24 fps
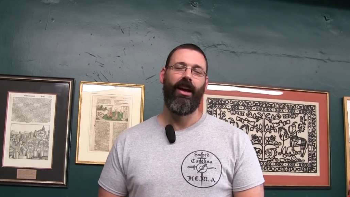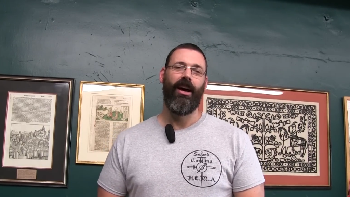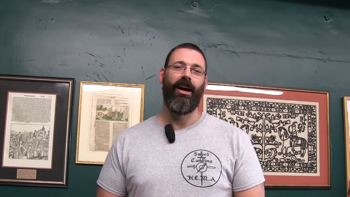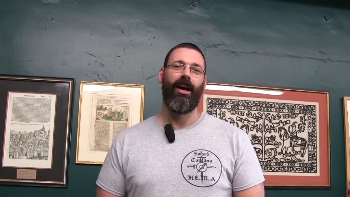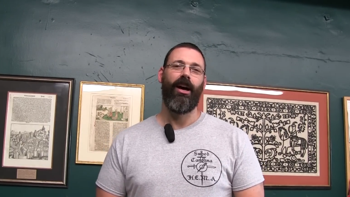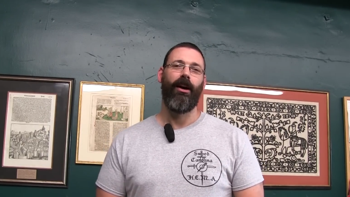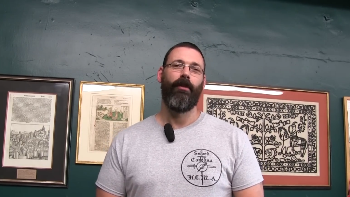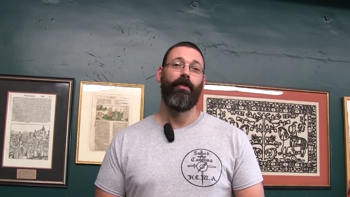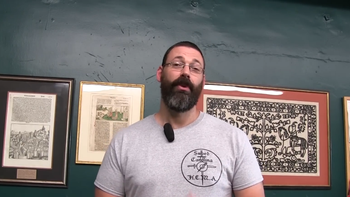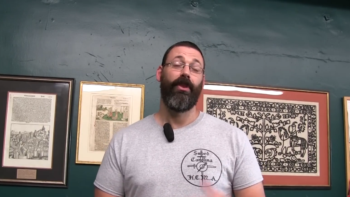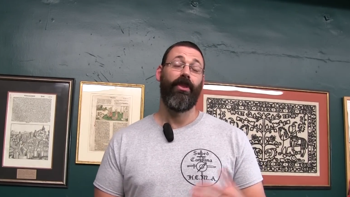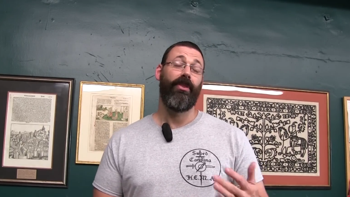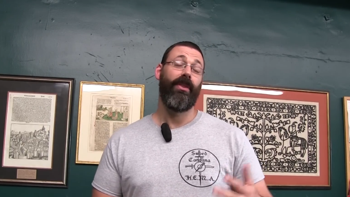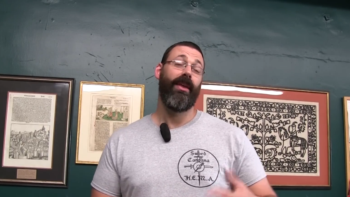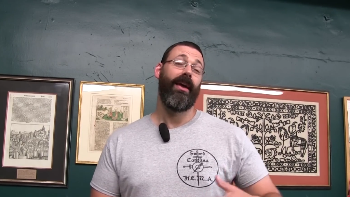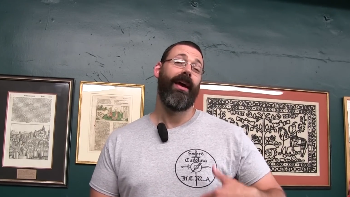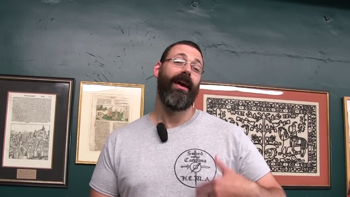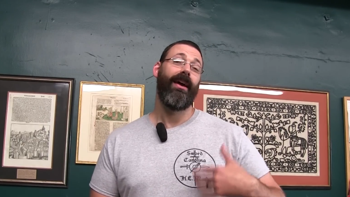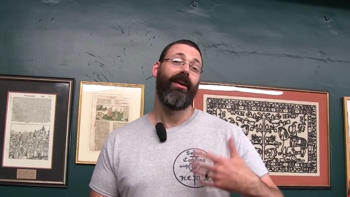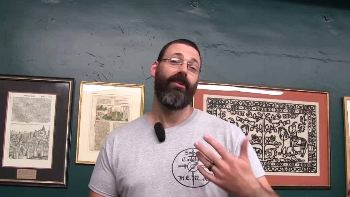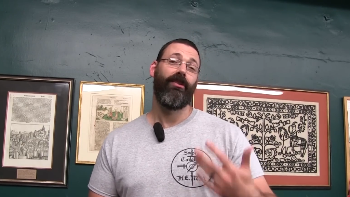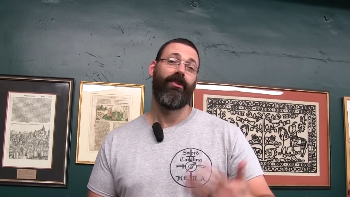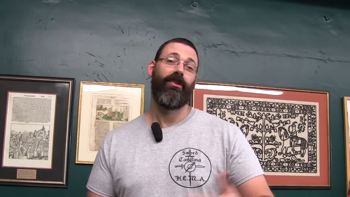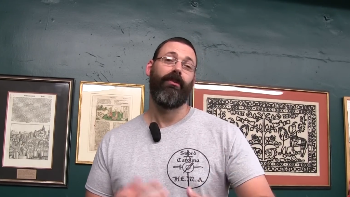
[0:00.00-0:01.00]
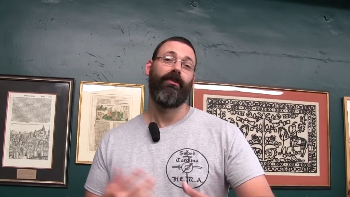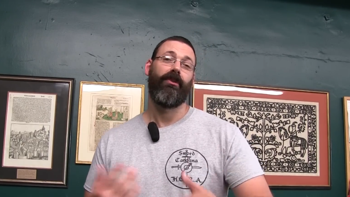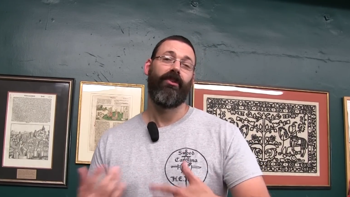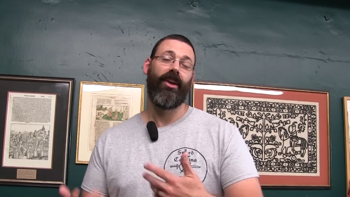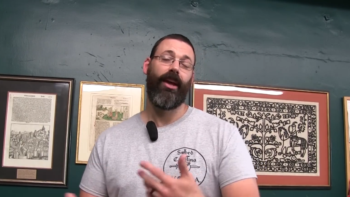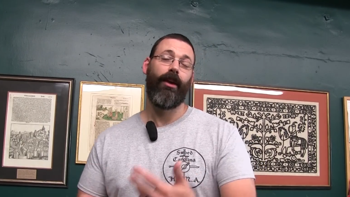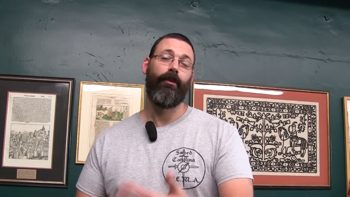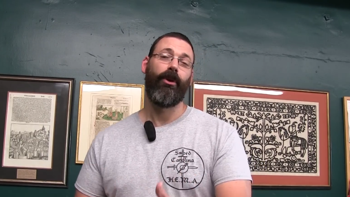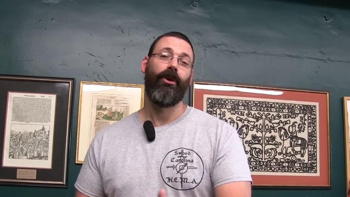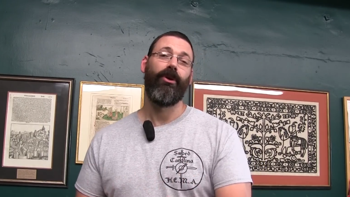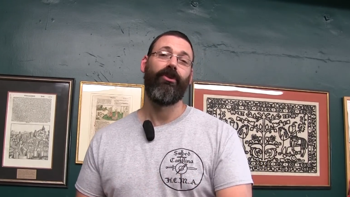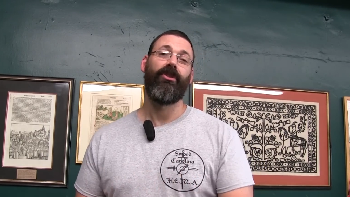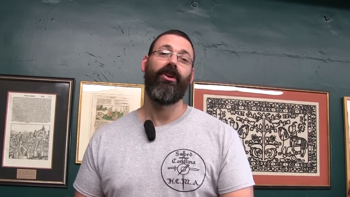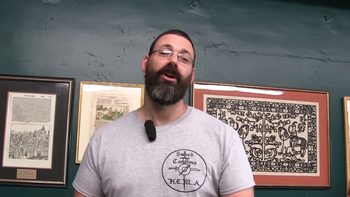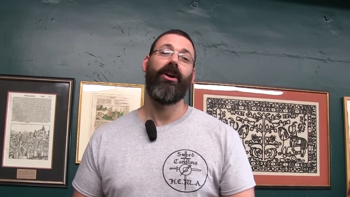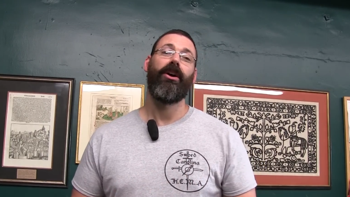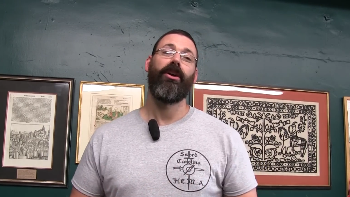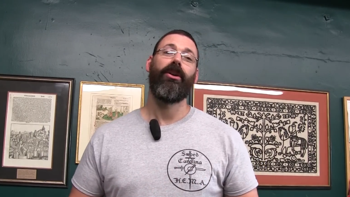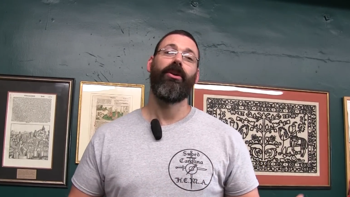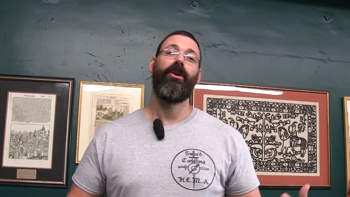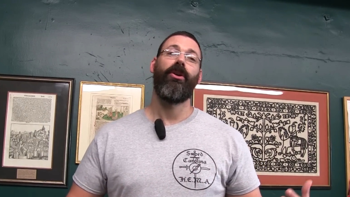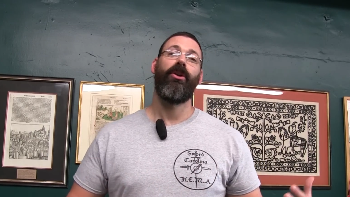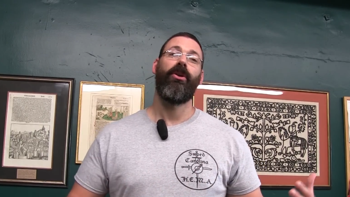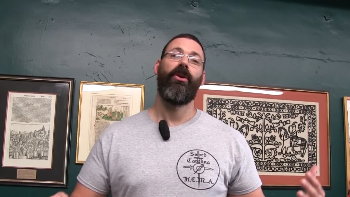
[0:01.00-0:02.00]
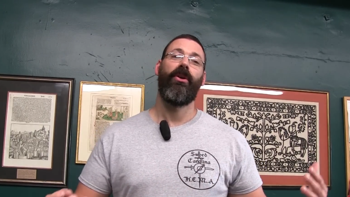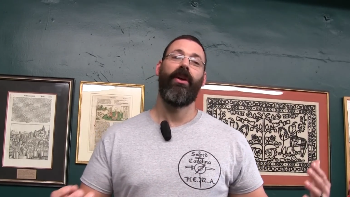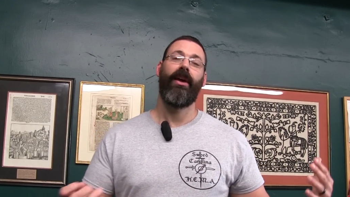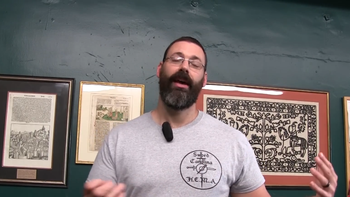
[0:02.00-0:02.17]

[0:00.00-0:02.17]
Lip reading: But as time goes on,